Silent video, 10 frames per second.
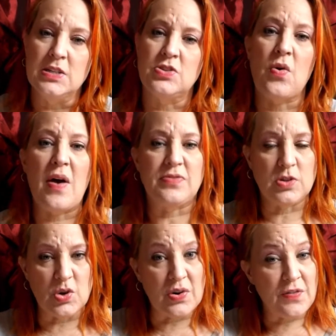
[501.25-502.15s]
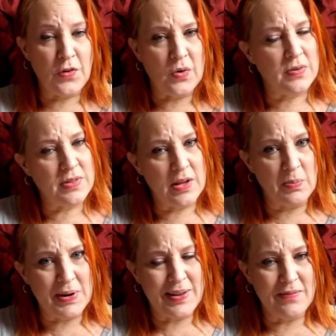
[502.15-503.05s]
So after doing a few
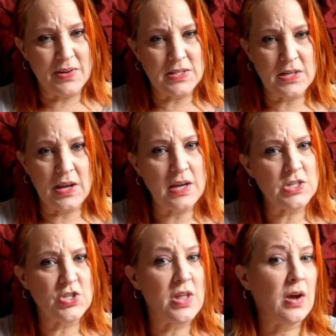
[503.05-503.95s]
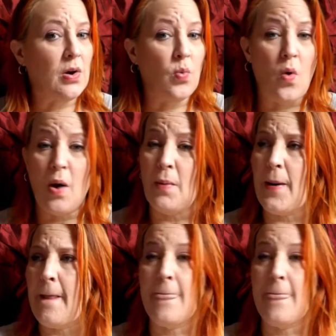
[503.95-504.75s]
little bit of investigation, they go to Walmart.